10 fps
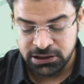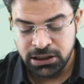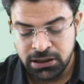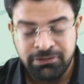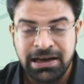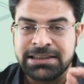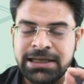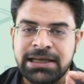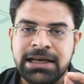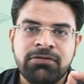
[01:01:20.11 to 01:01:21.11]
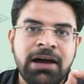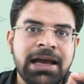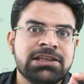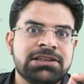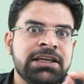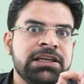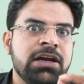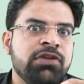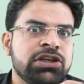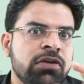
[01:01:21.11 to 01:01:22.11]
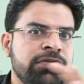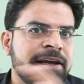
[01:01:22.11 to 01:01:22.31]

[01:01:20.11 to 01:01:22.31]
when I say that y is a linear function of x,